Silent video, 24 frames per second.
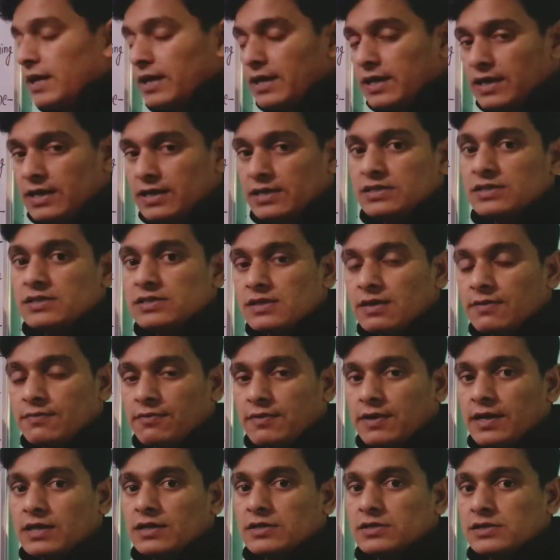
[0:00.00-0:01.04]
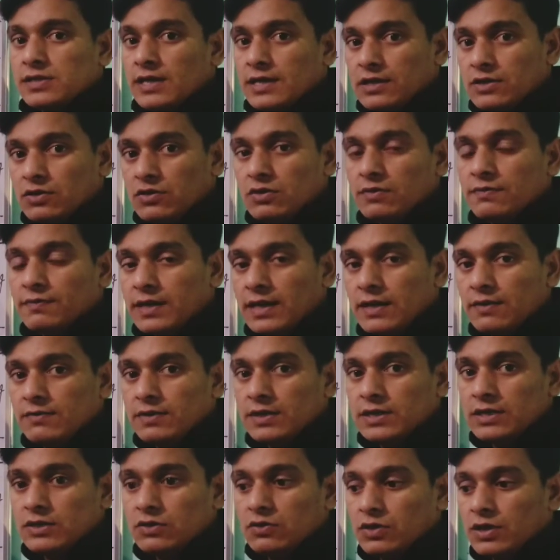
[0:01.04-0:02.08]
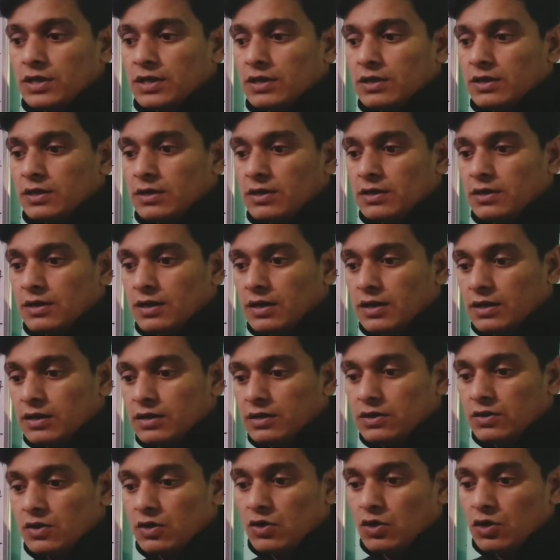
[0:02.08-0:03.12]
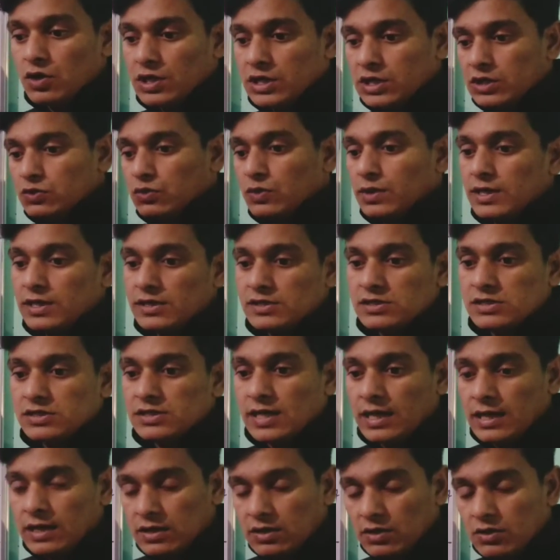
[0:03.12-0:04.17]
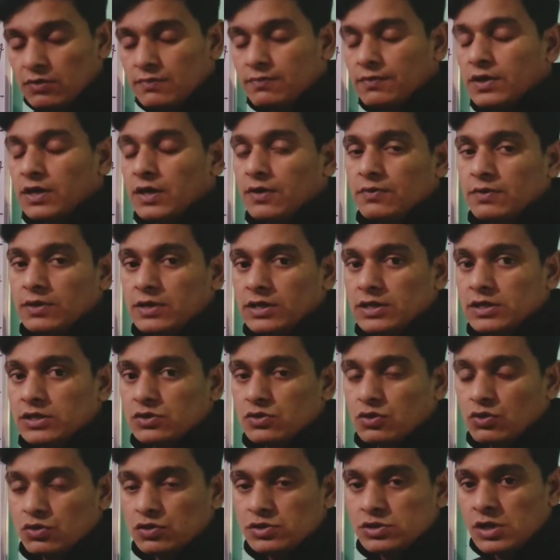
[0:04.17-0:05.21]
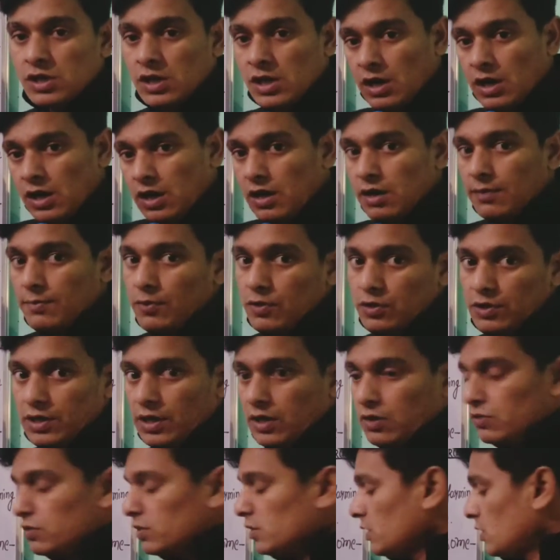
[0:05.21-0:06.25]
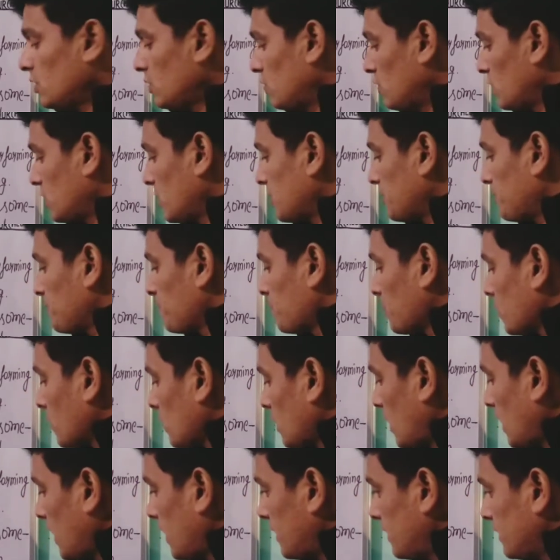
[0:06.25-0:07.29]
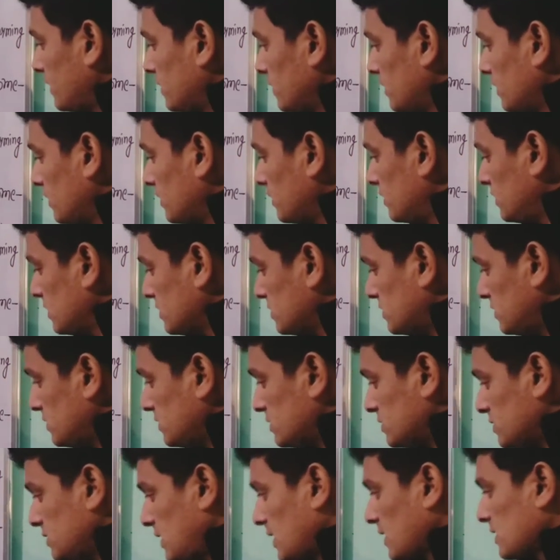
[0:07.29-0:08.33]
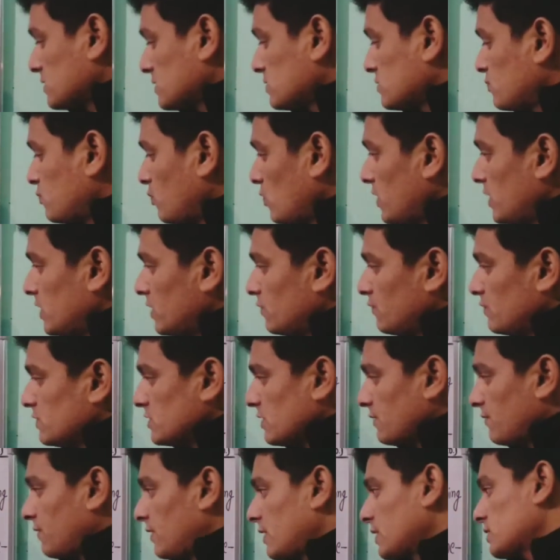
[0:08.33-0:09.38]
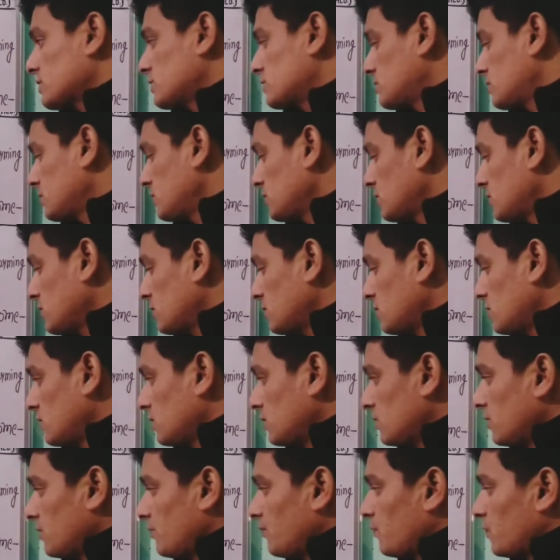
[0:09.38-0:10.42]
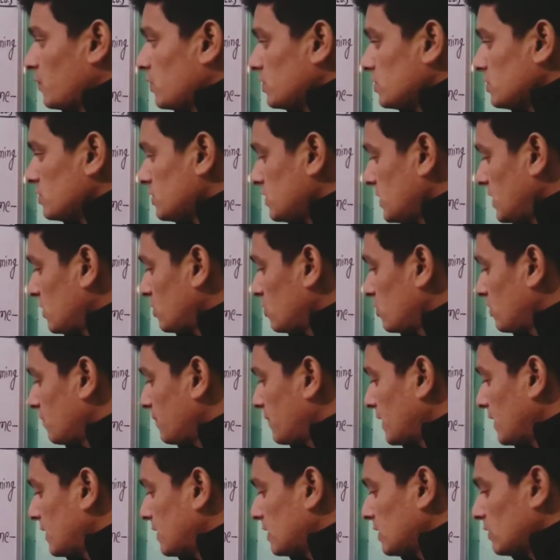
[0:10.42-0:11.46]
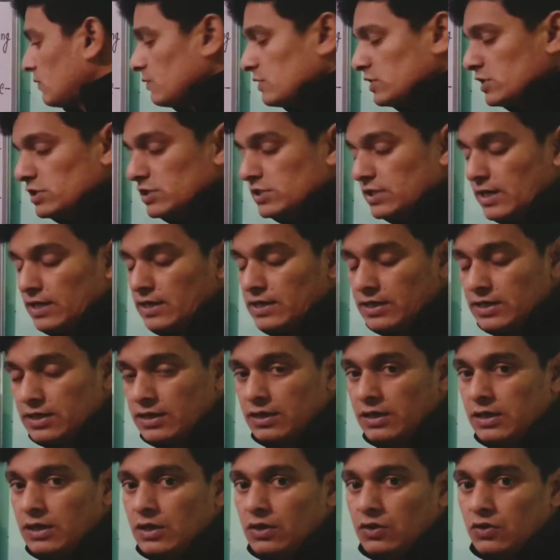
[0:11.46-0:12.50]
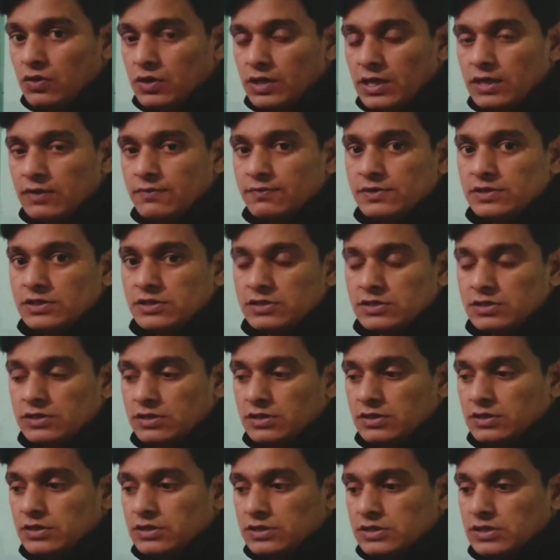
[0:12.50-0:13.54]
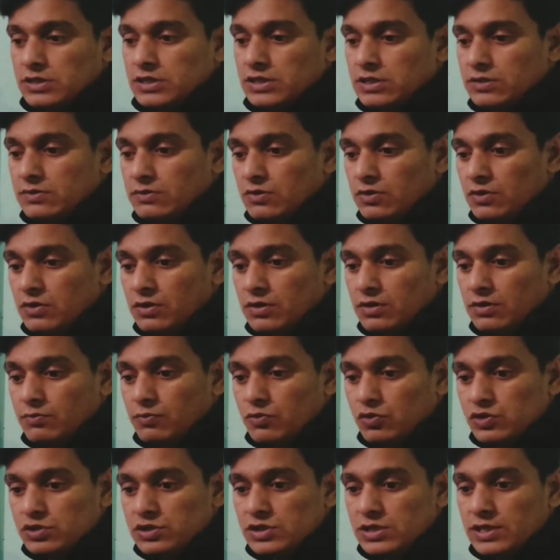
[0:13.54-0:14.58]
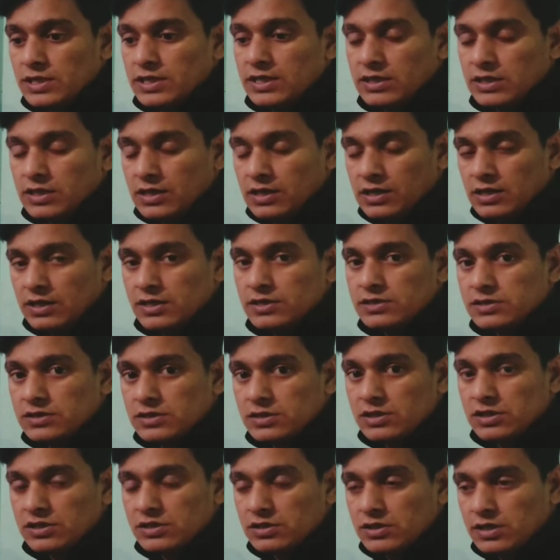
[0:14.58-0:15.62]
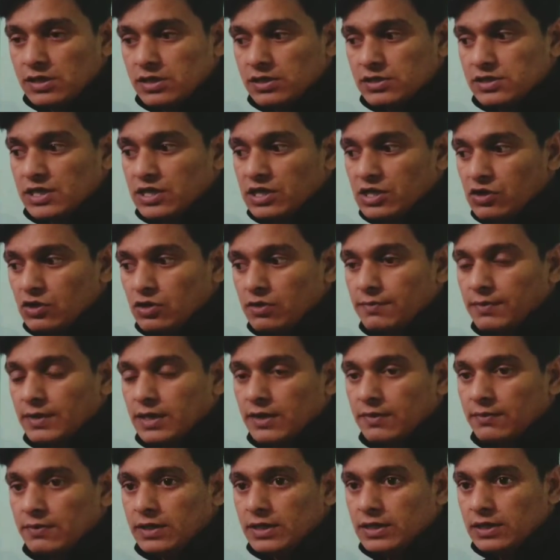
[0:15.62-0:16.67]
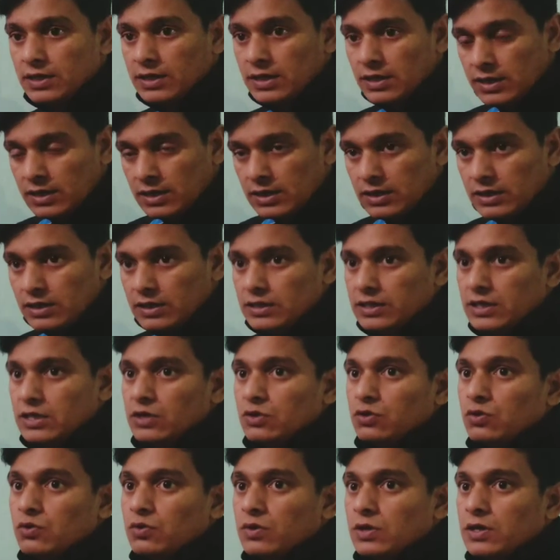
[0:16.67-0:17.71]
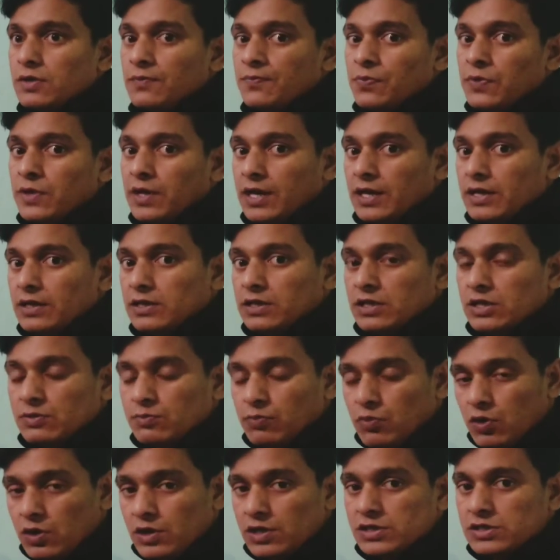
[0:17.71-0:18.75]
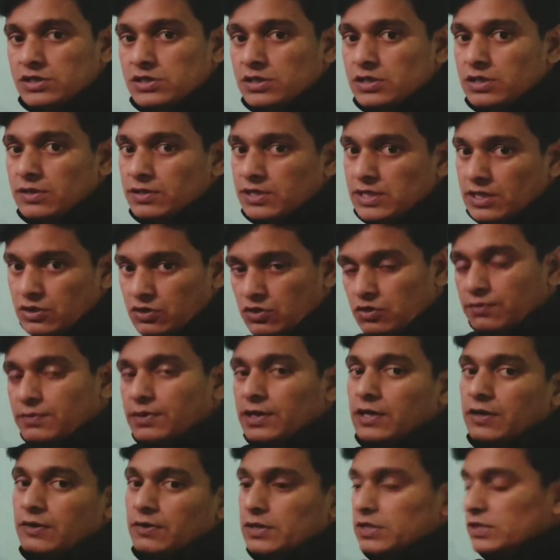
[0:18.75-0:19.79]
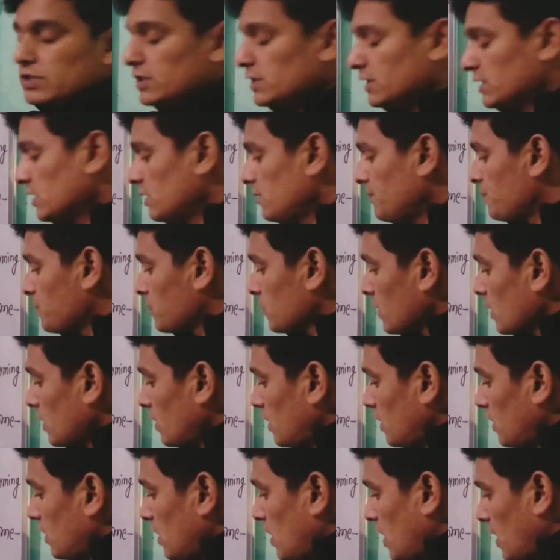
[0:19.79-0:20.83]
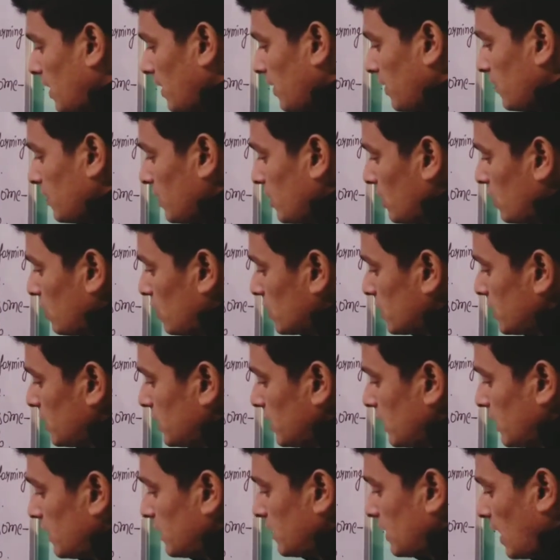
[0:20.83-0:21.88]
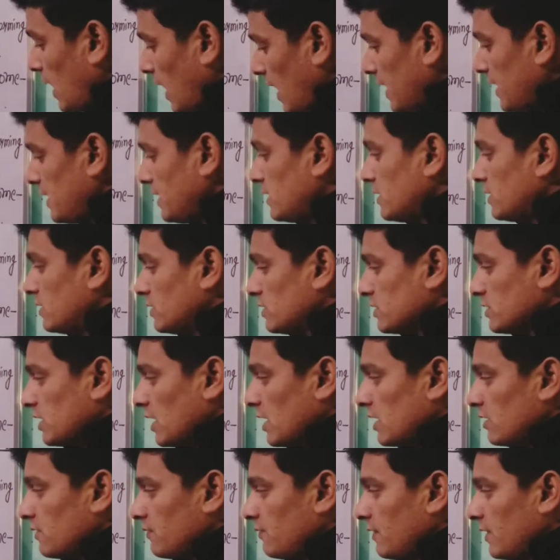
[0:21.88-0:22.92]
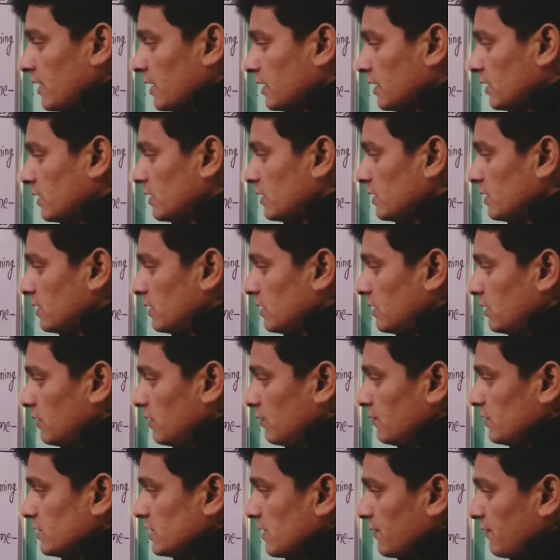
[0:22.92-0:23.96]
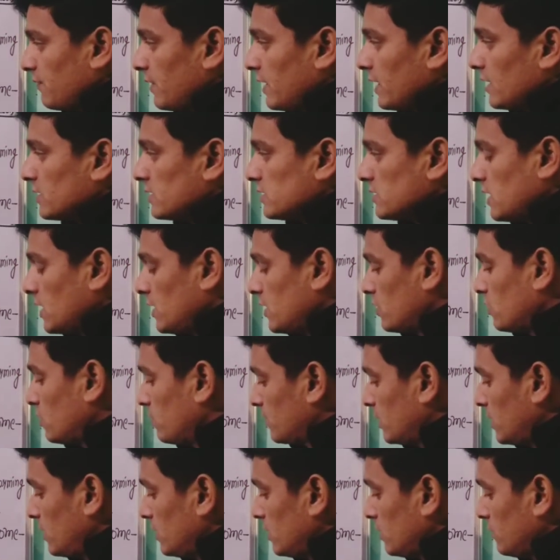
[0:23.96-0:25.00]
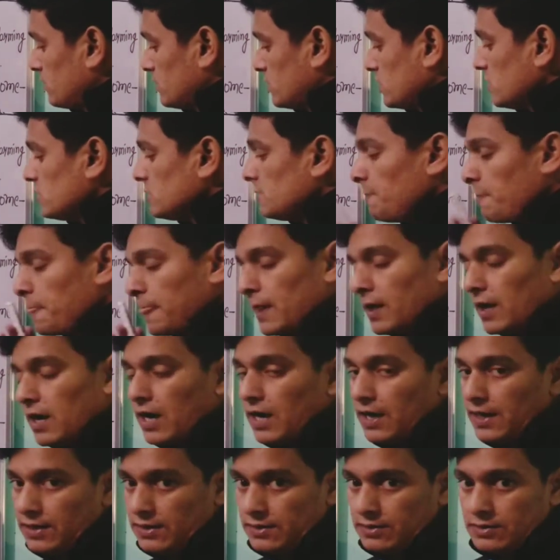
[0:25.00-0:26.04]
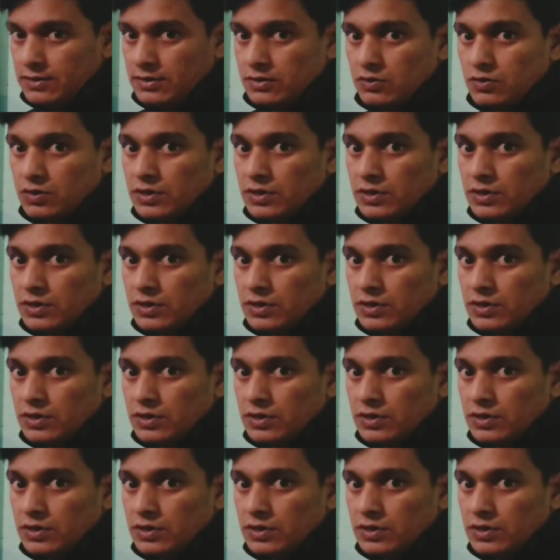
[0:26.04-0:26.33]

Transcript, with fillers: Age is affects center of gravity. Okay, according to age, the center of gravity goes up or down. Okay, and this next point which affects the center of gravity, which is gender, okay, which is seen mostly in the girls. This center of gravity in the lower, and in boys the center of gravity is little high. Okay, and height, the third factor which affects the center of gravity, which is height.